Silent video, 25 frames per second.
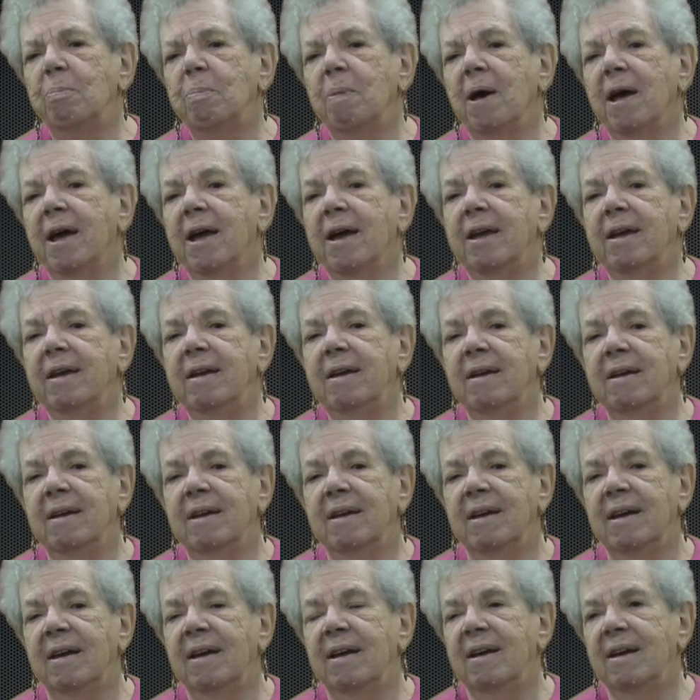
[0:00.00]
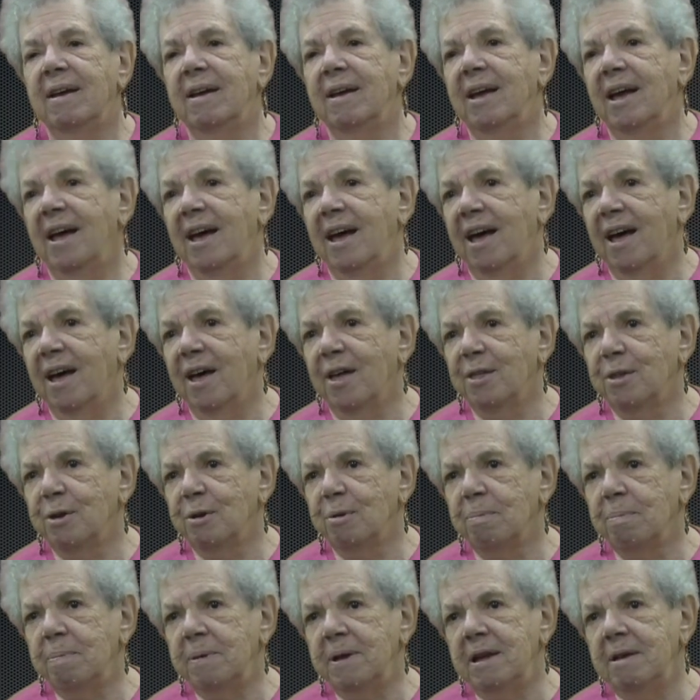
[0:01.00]
by other
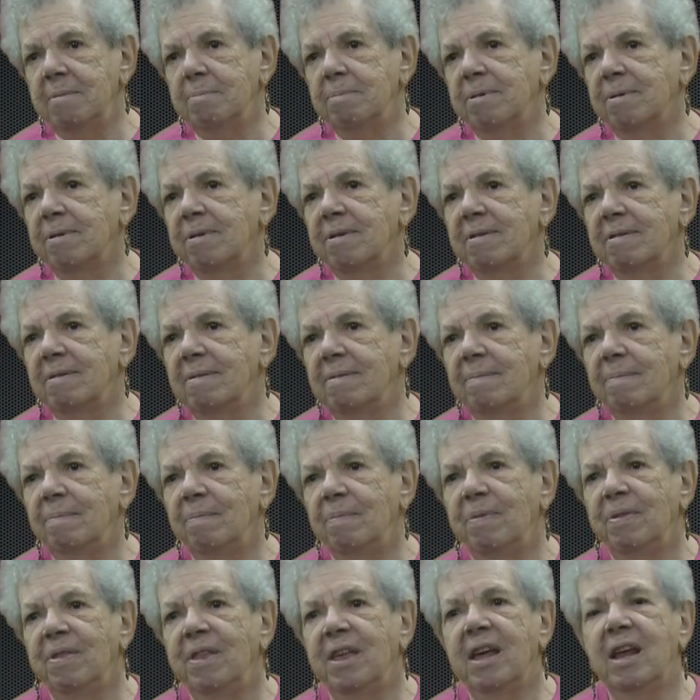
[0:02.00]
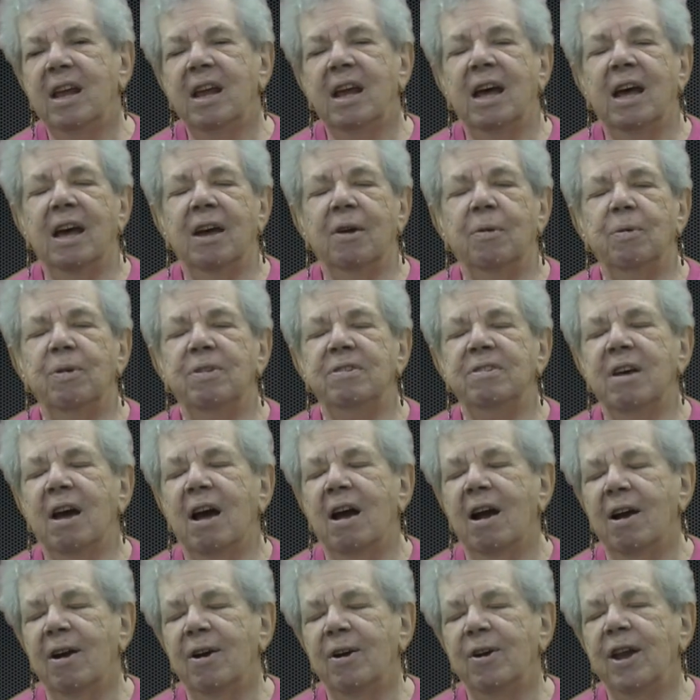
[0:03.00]
people that I was a
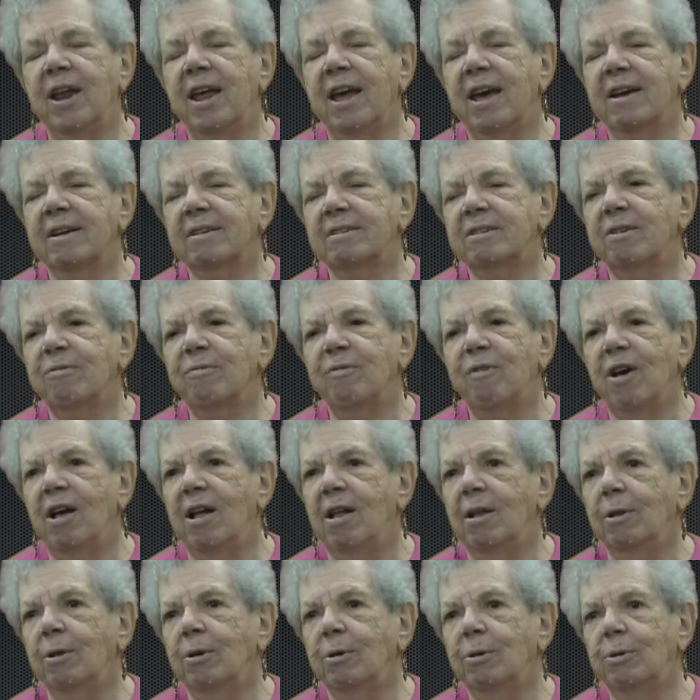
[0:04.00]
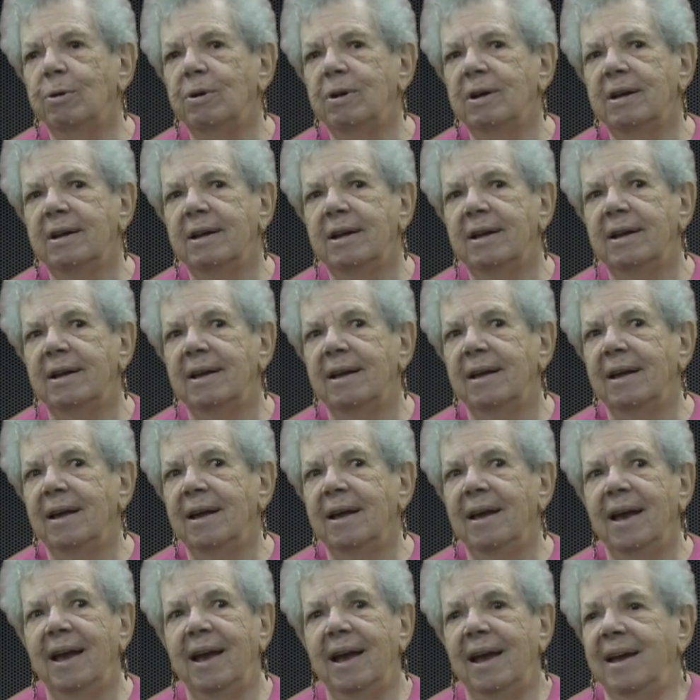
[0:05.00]
hard act to follow.
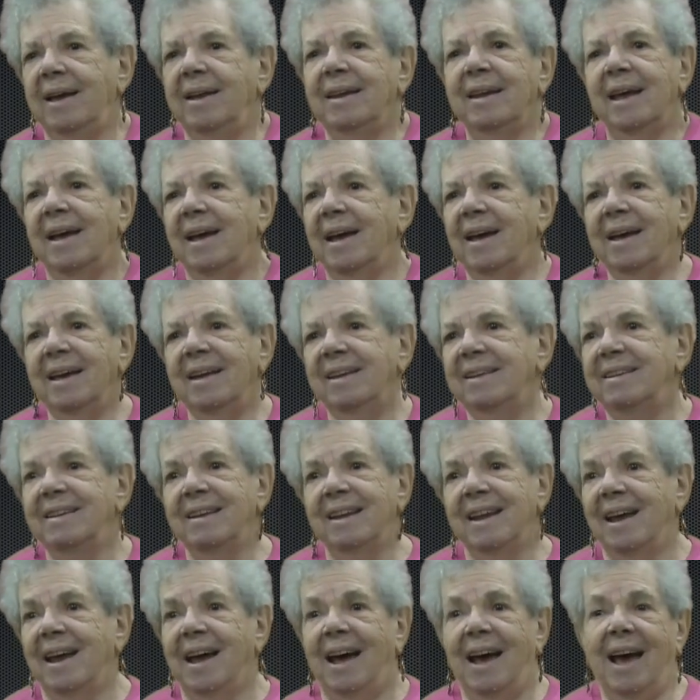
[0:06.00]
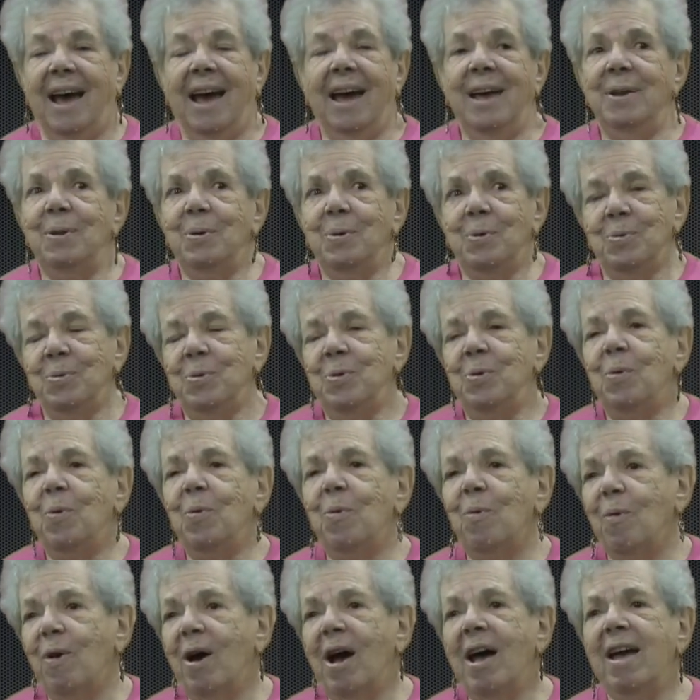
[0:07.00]
And I don't know
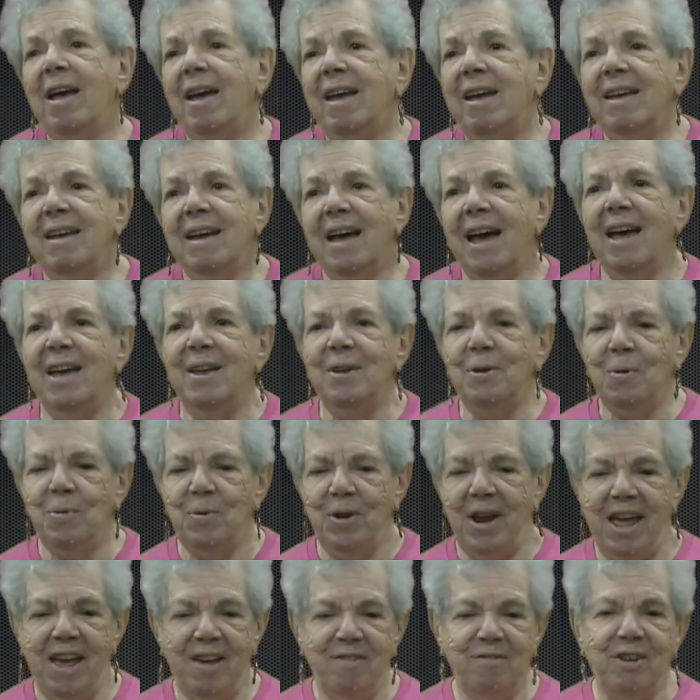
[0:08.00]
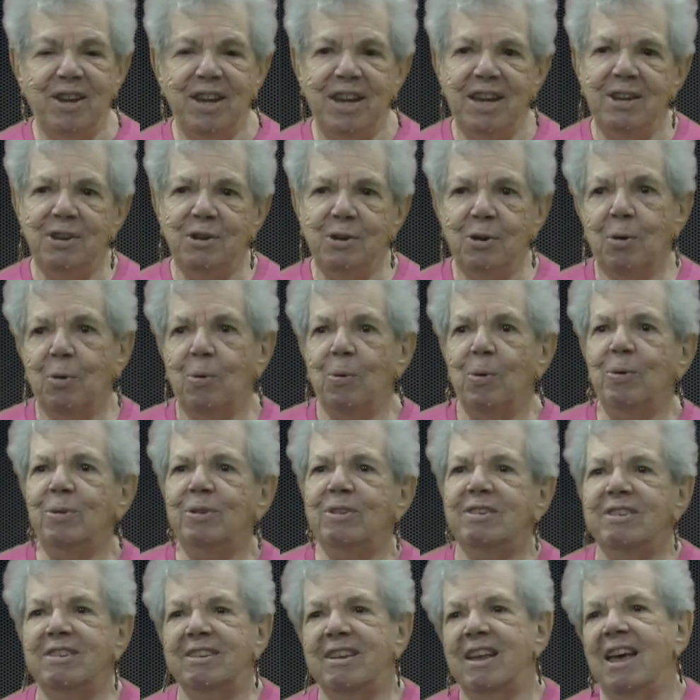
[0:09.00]
why. I don't have any
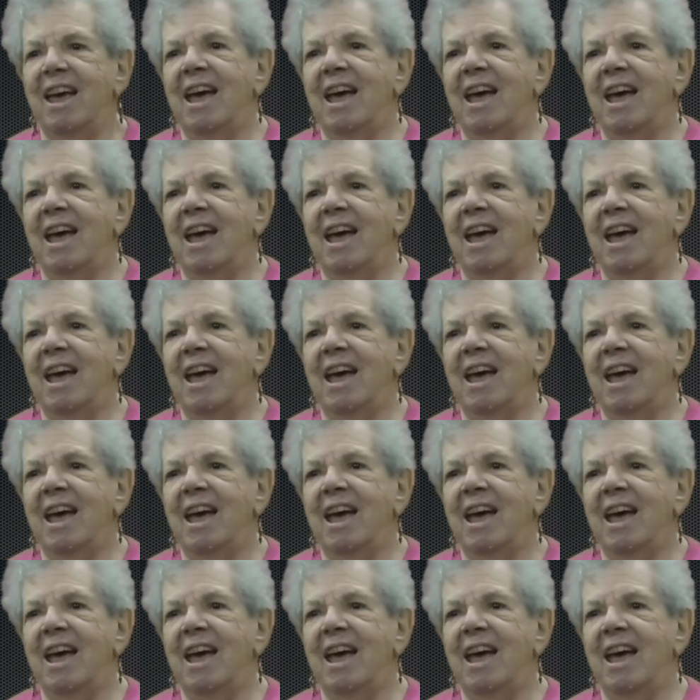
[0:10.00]
notes.